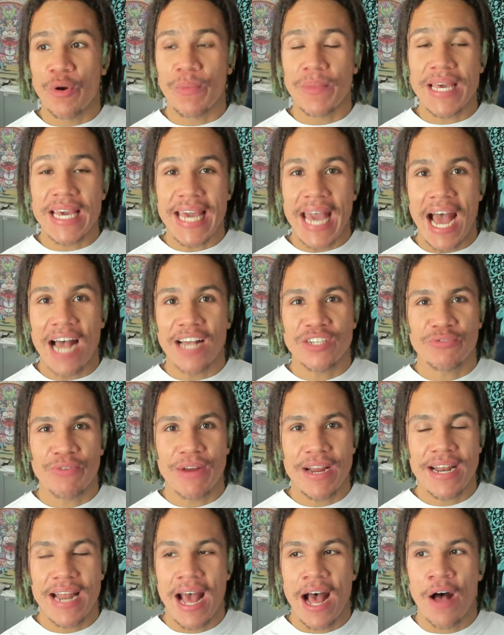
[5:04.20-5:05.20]
gas
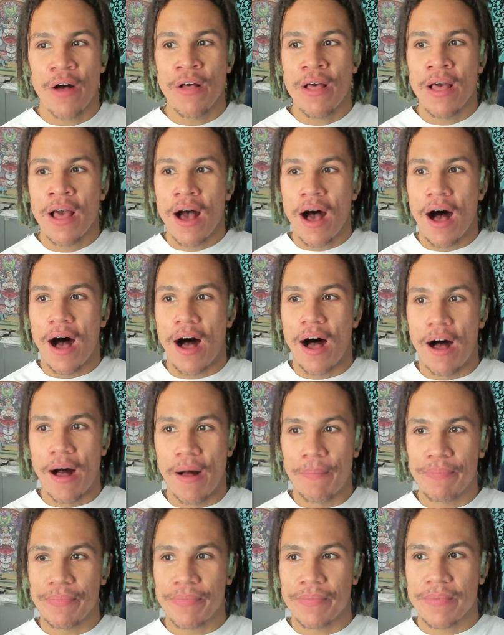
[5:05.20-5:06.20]
right now,
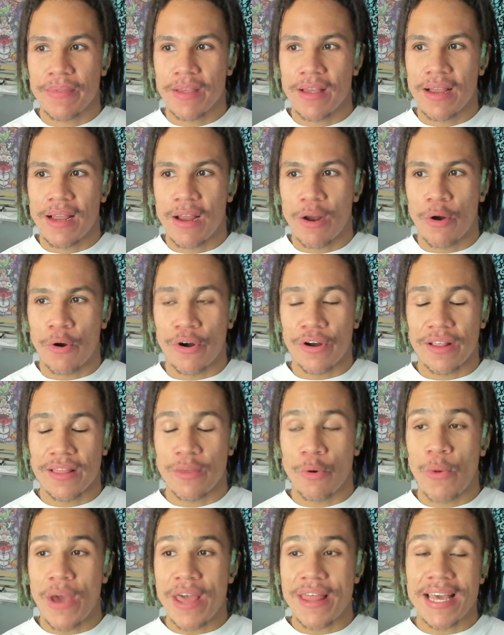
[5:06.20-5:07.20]
or
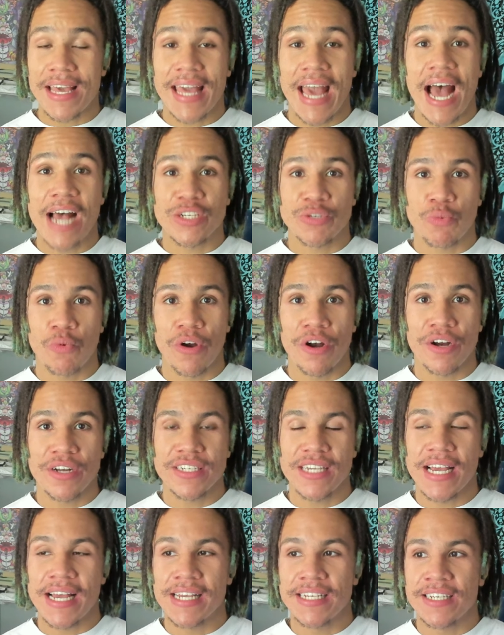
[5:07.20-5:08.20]
the way that gas works
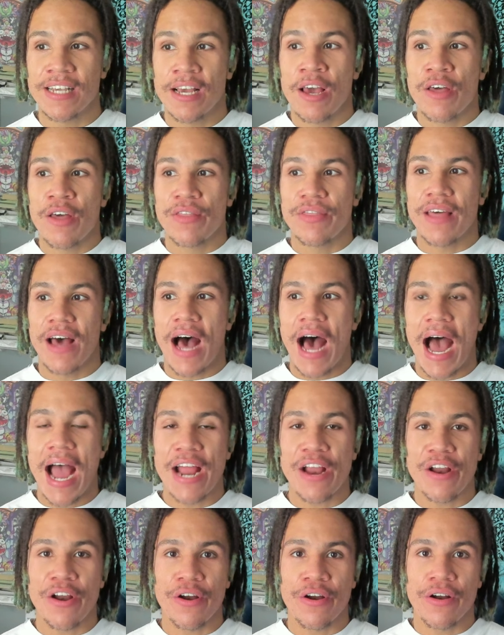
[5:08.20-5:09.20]
is the
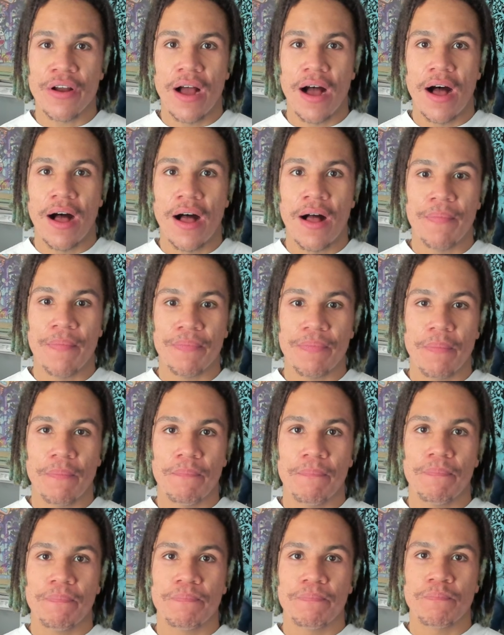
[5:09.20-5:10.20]
higher,
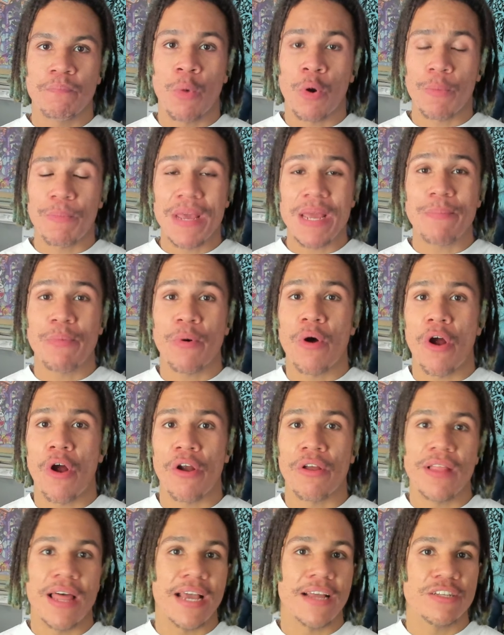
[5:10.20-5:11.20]
more people are
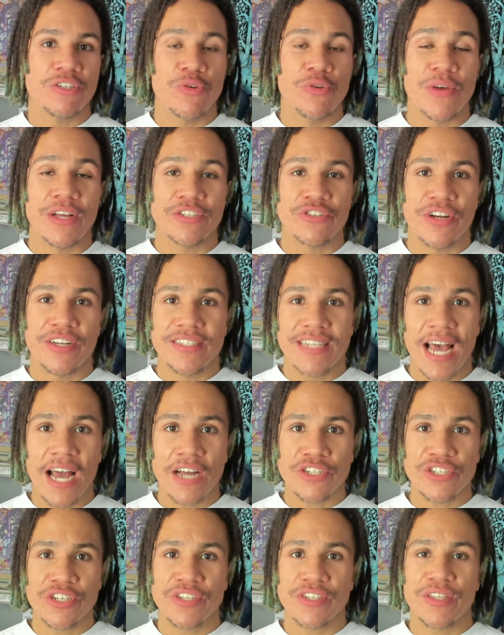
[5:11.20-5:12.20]
like doing
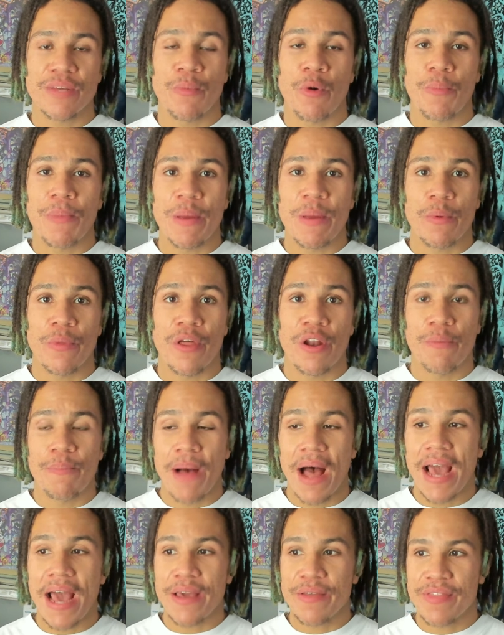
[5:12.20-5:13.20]
transactions, the more people that are
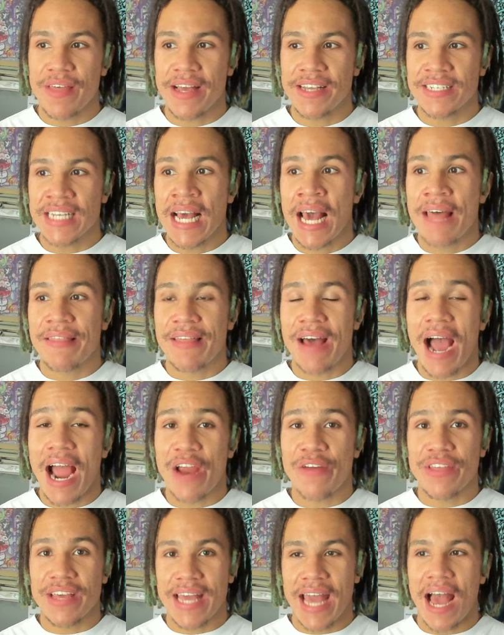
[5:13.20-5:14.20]
buying things, the
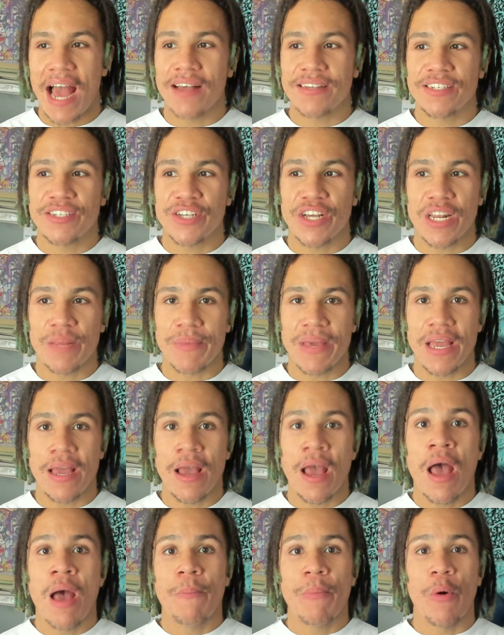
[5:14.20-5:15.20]
higher the gas is going to be.
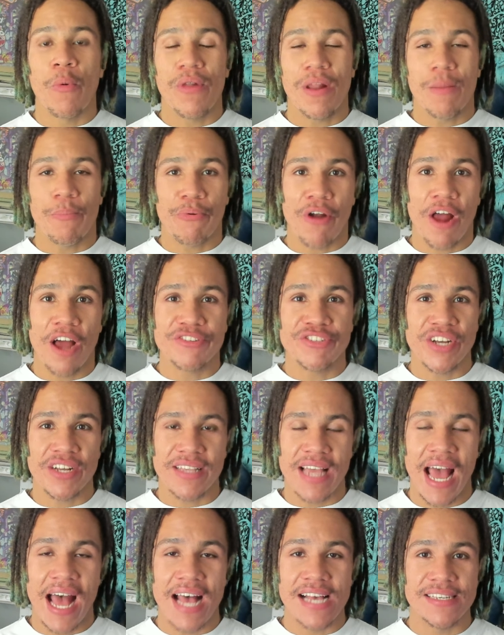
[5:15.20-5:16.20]
But when a project
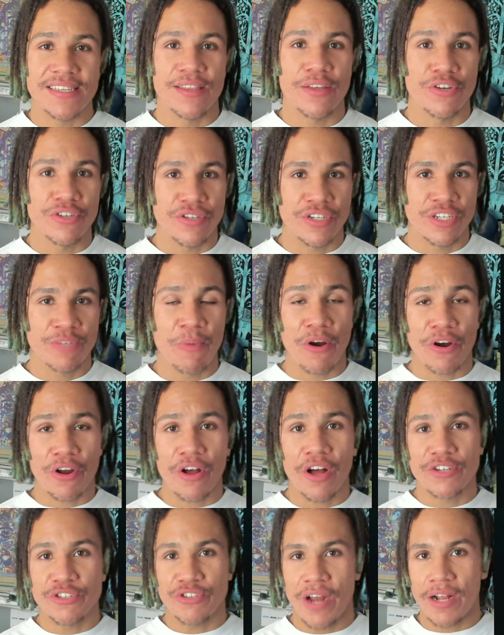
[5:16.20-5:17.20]
has their smart
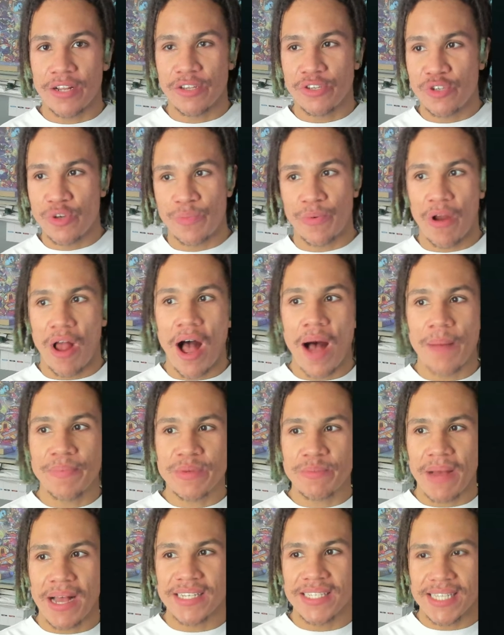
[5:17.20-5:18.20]
contract super
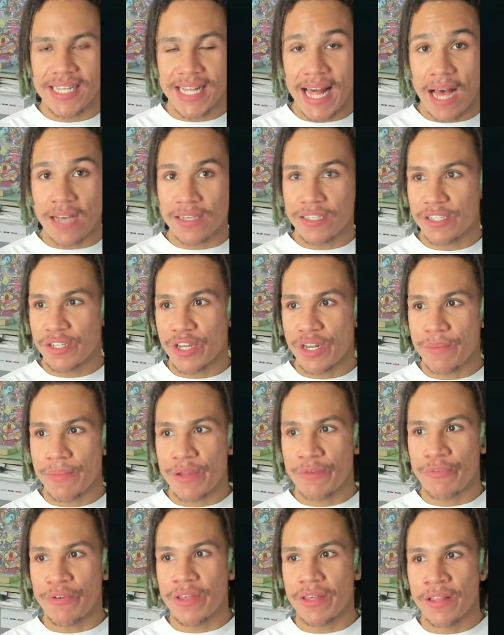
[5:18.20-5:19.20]
optimized, the gas is going to be
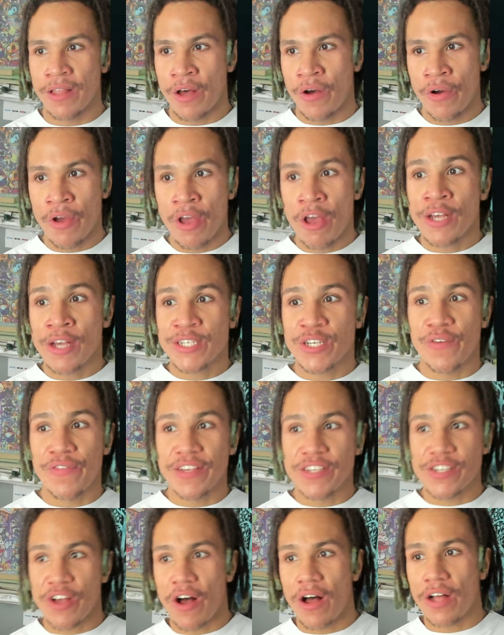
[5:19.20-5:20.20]
really low. So if
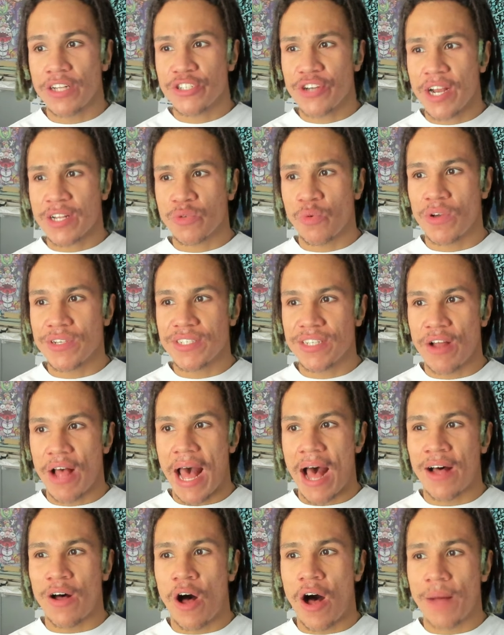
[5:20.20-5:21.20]
this contract wasn't
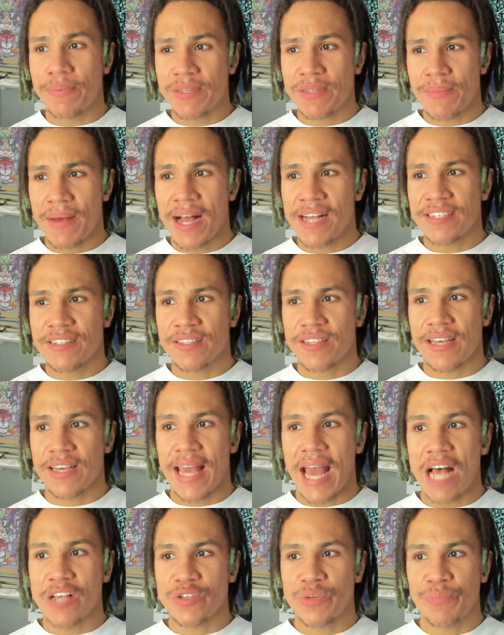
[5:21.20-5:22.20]
optimized, the
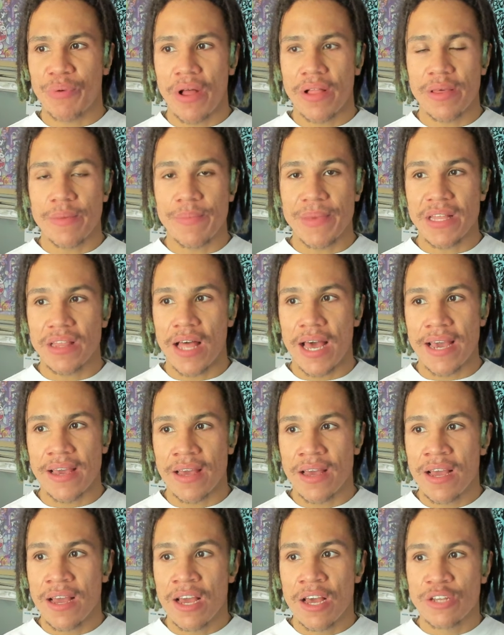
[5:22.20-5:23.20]
gas would probably be like
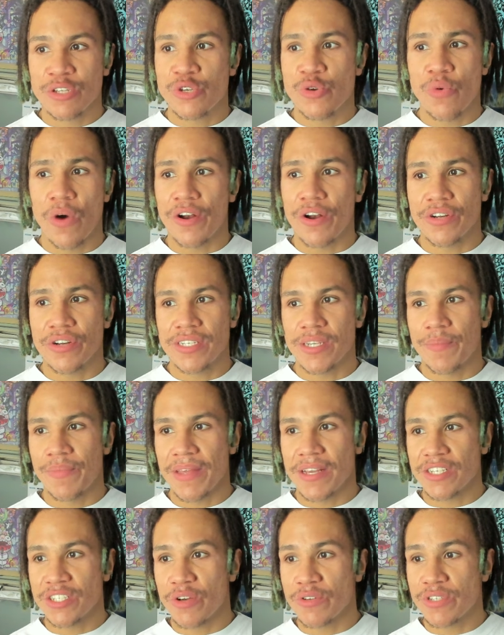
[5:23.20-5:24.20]
200
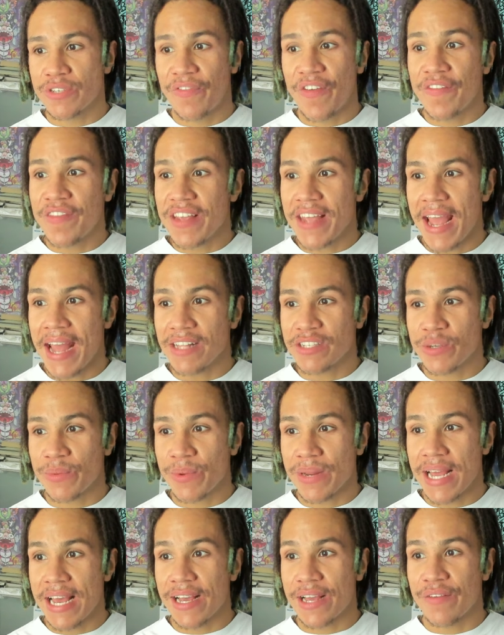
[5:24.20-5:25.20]
something. So it's 58. So I'm going
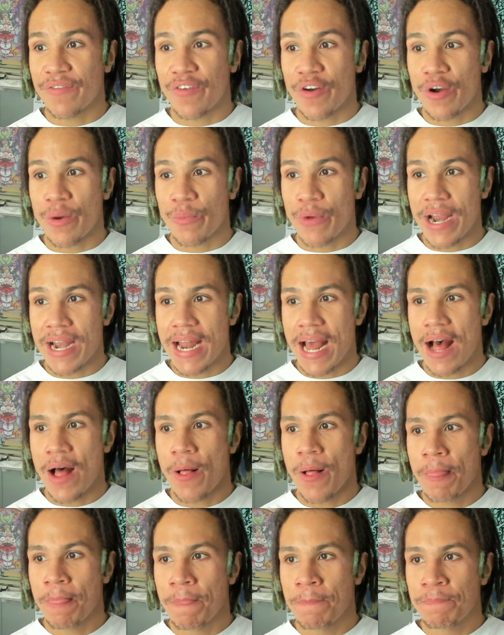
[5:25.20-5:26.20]
to hit confirm right now.